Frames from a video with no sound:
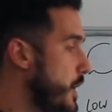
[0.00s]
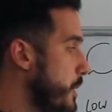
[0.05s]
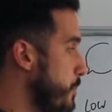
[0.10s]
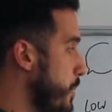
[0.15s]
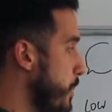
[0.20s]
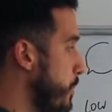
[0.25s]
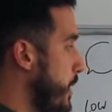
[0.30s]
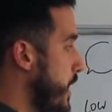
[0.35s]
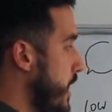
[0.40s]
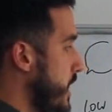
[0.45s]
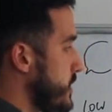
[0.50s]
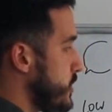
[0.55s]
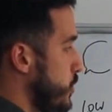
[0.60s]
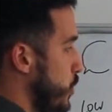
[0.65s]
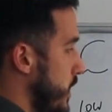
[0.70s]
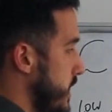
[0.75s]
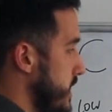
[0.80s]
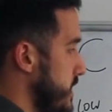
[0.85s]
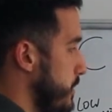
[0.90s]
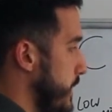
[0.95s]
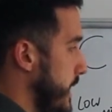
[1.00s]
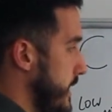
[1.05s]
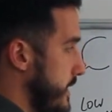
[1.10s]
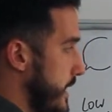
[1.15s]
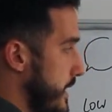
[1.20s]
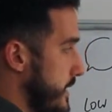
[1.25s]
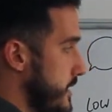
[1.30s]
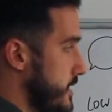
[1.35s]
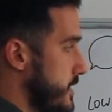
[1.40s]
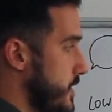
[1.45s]
But buyers are wanting to make
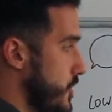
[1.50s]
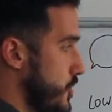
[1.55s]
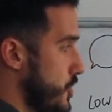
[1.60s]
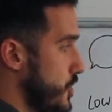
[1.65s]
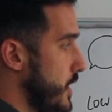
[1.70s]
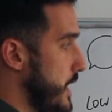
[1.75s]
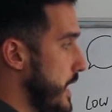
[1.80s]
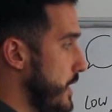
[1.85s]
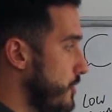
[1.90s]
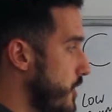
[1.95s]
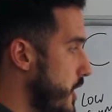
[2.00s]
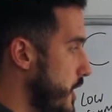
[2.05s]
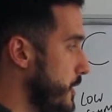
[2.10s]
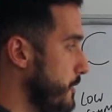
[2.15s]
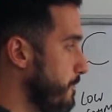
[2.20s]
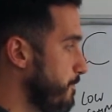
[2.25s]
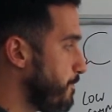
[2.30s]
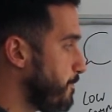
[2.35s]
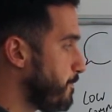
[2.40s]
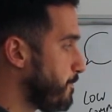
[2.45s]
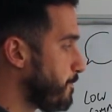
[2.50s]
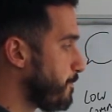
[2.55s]
that decision on their own.